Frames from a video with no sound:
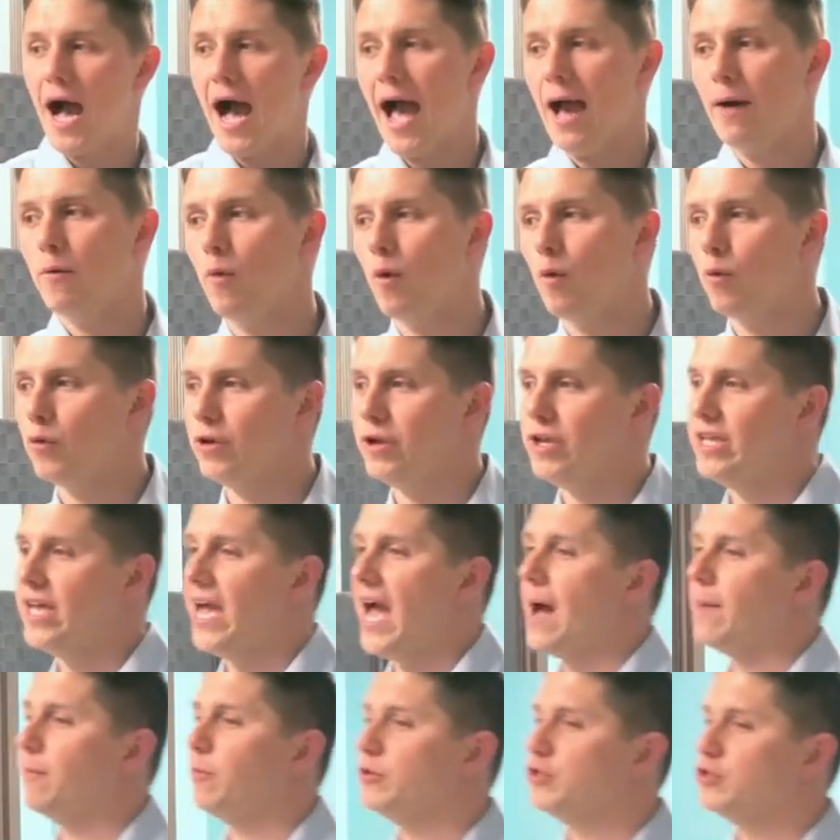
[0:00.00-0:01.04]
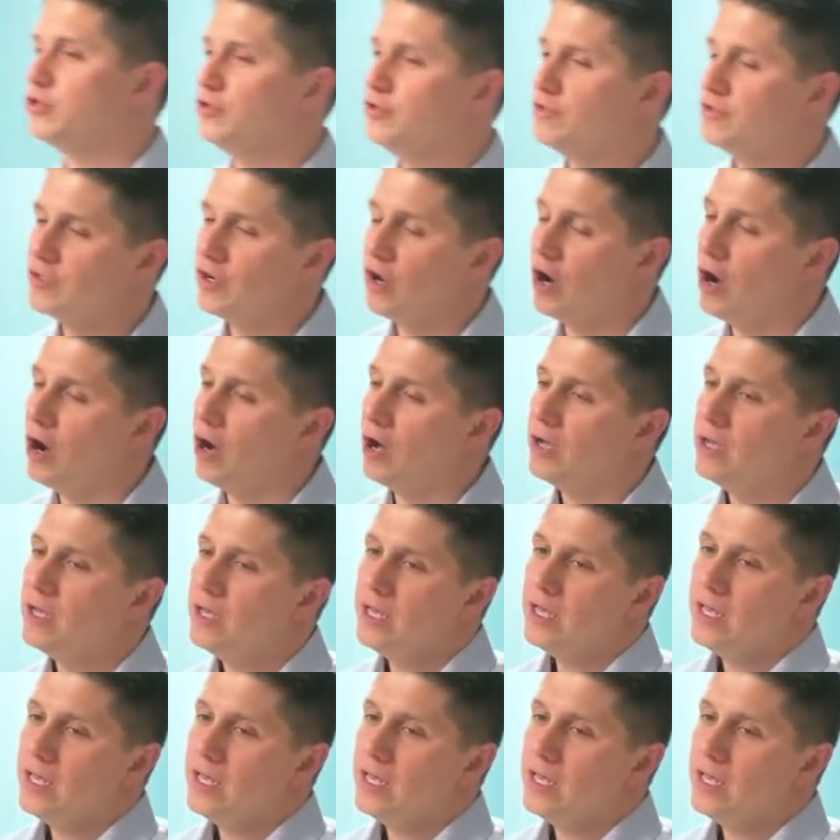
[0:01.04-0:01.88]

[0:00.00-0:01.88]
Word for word: I will recap what you saw.